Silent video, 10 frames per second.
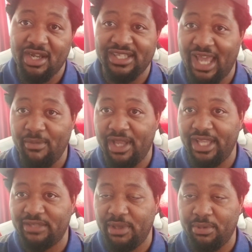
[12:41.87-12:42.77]
because that means
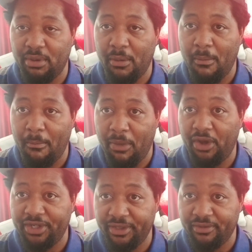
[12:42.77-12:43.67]
less people
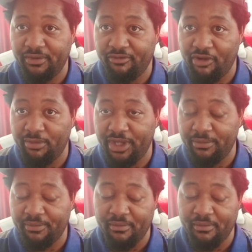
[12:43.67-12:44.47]
bought it from them.